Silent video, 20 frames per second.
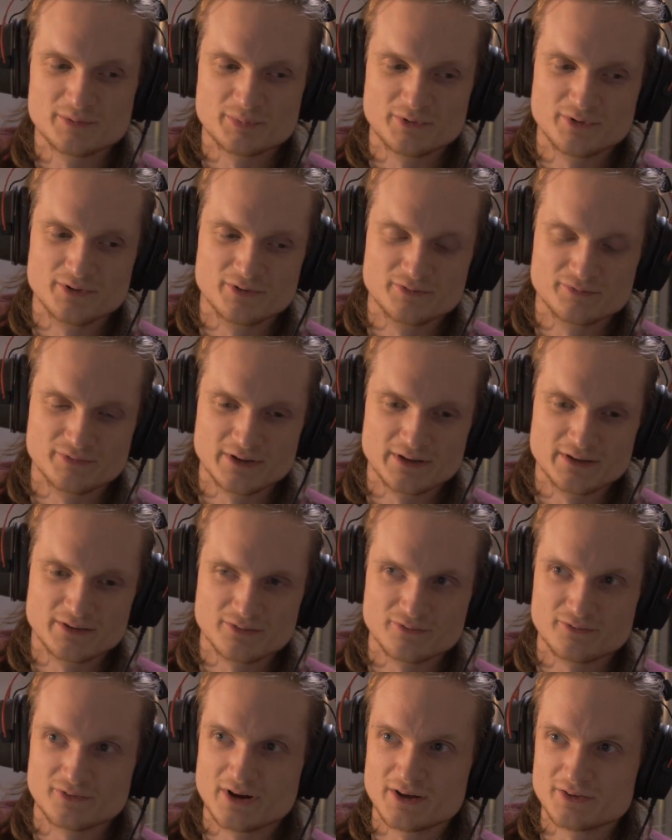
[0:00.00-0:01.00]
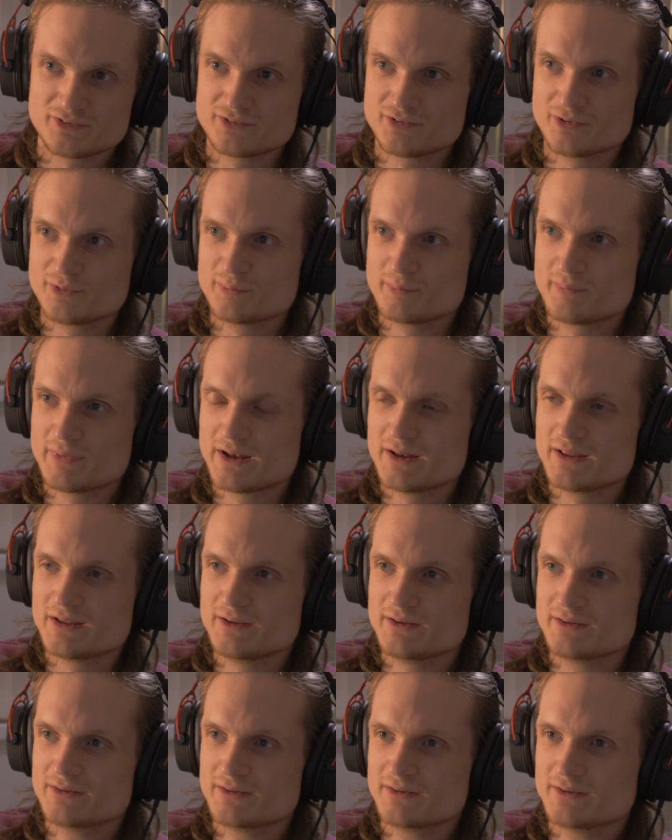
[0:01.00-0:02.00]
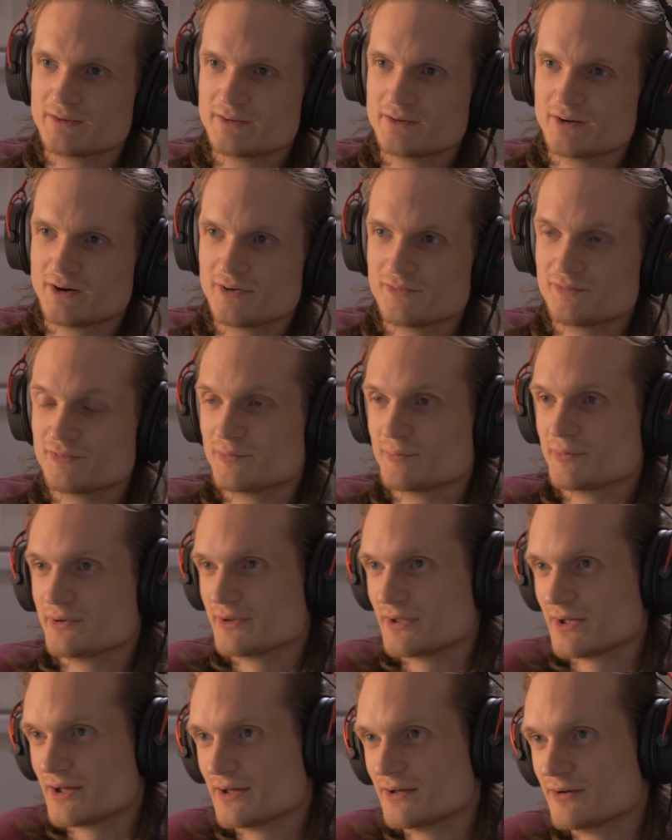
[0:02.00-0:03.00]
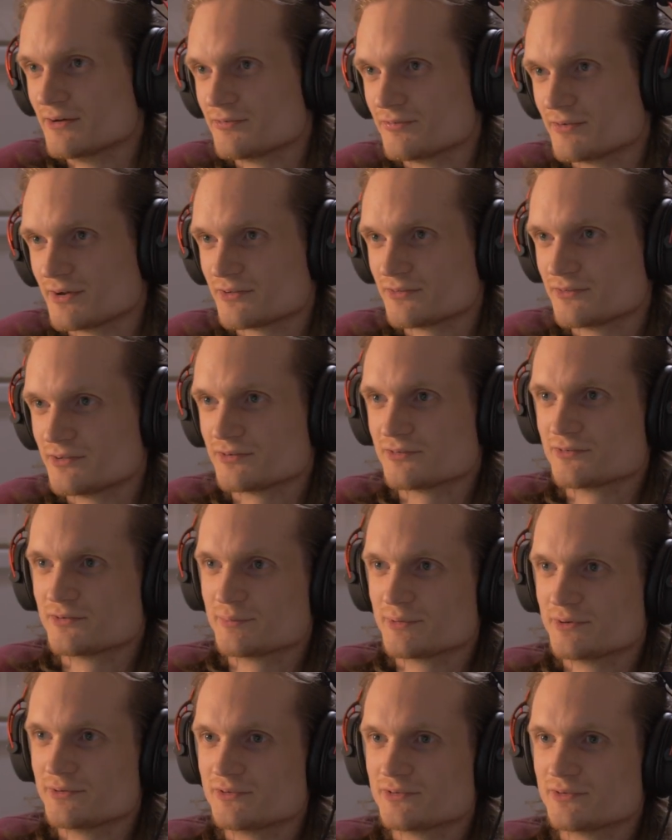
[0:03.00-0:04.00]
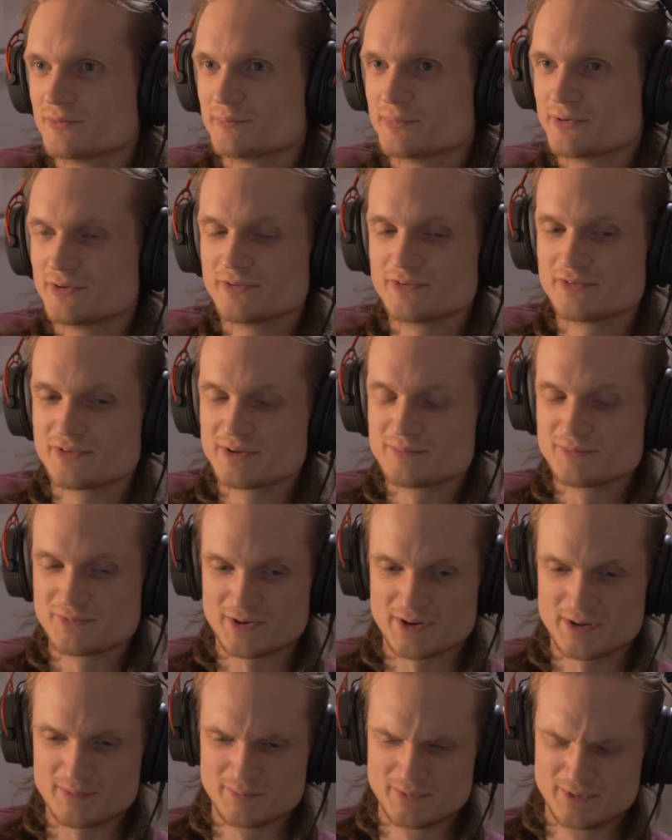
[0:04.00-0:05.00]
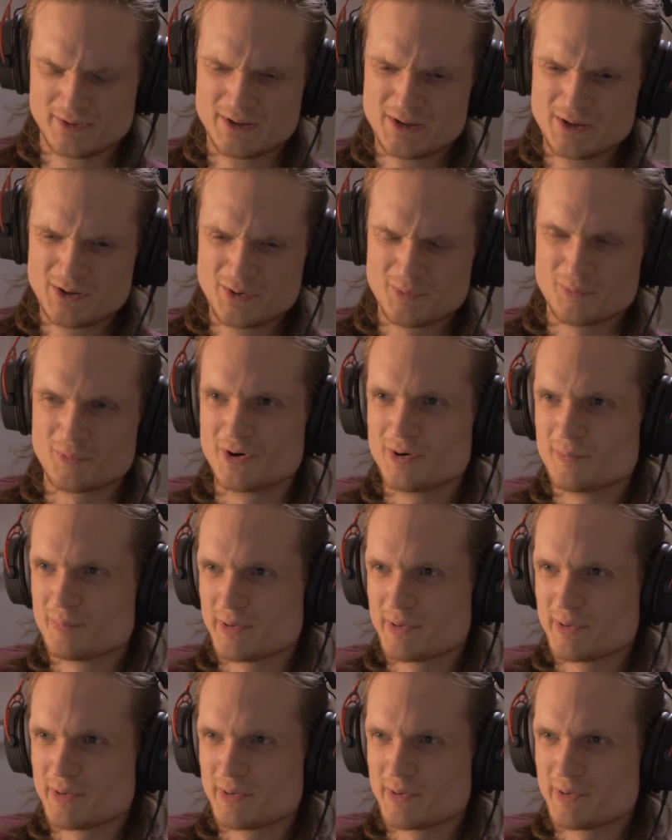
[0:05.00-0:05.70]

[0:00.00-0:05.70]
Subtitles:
the point of like there are so many of them, and yeah, it affects distribution. But at the same time, what